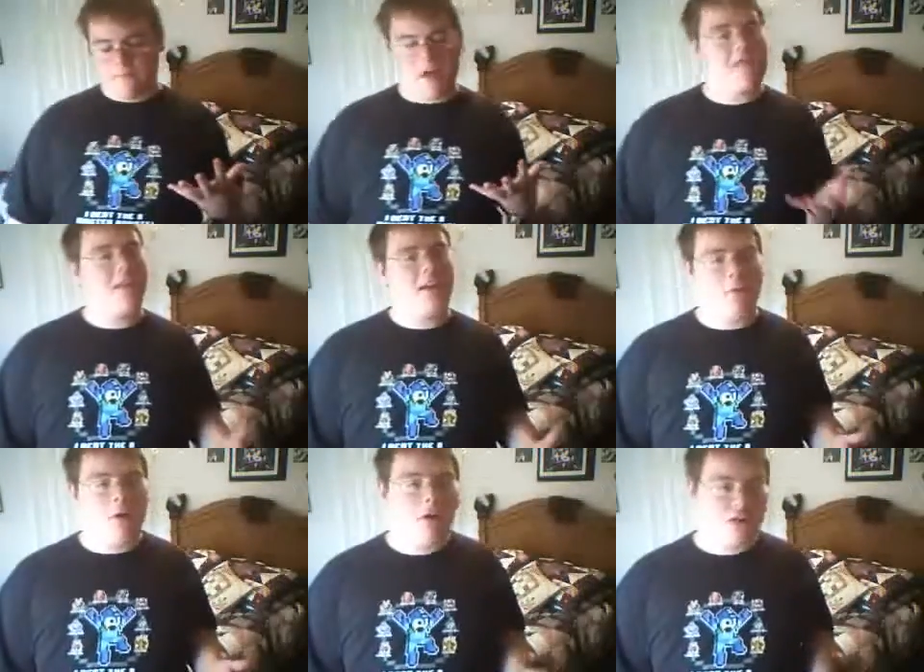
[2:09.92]
I think
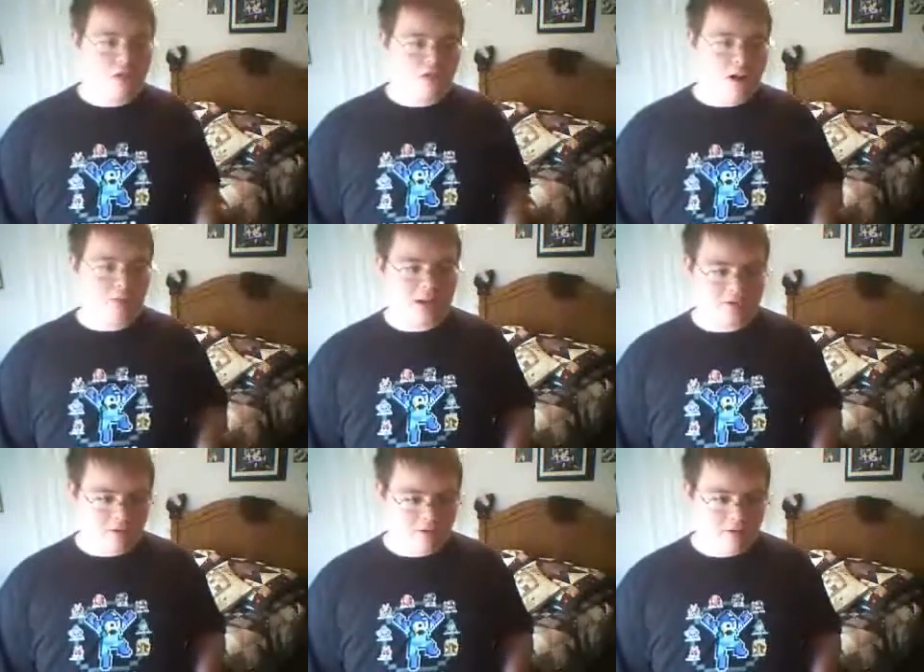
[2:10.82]
you all know what I'm going to
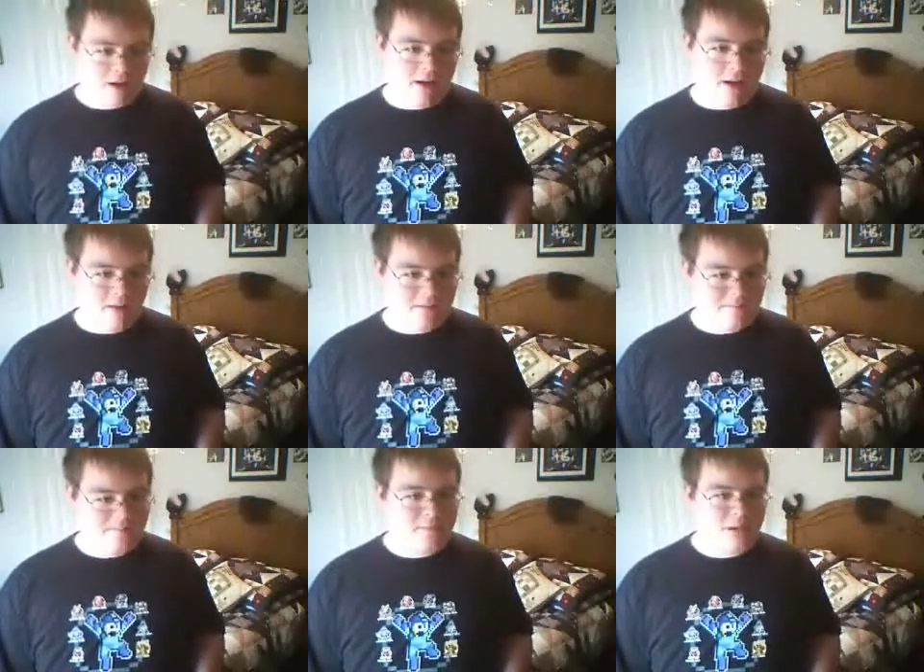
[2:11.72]
say right now.
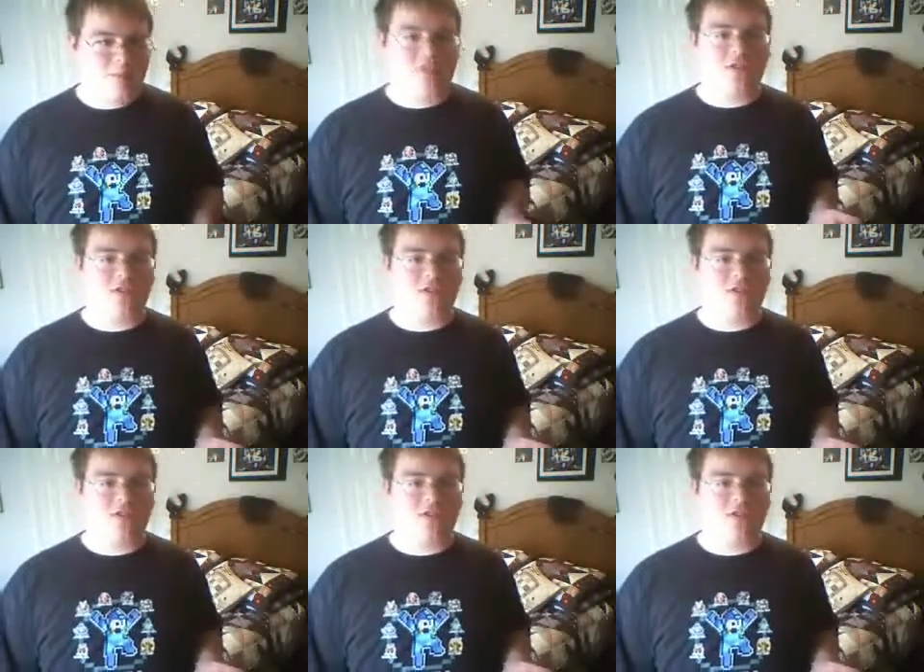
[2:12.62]
The most